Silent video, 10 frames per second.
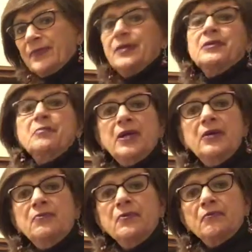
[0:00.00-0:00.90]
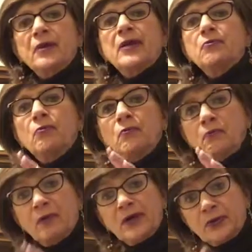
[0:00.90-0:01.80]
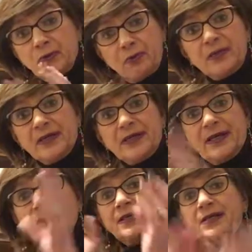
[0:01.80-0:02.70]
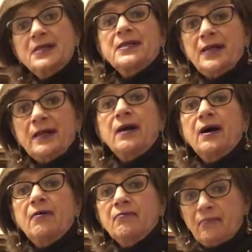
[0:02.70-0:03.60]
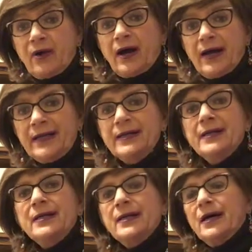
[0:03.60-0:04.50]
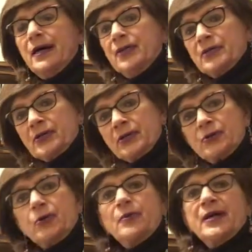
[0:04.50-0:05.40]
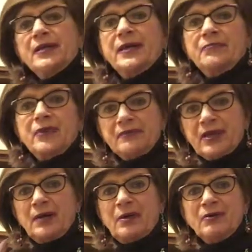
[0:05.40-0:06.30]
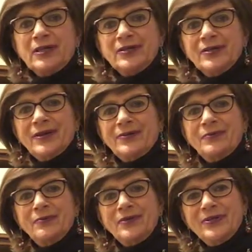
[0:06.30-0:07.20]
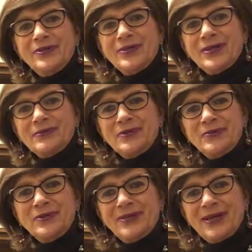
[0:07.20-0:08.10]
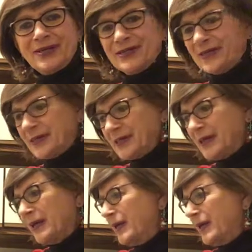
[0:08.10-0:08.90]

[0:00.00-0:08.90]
is made with red winter wheat instead of rye. There's a little story about that. If we have time, I'll get to that as we do the tastings.